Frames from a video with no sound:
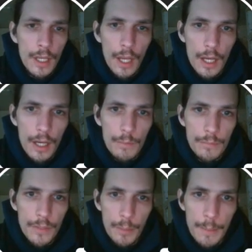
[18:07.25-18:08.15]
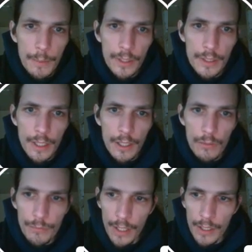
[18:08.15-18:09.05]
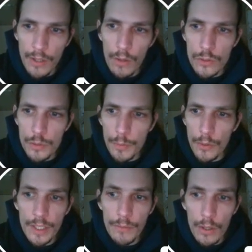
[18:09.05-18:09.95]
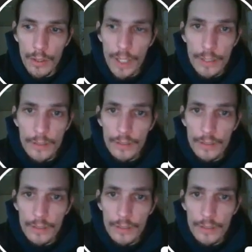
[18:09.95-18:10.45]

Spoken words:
The people in there are very knowledgeable. They've already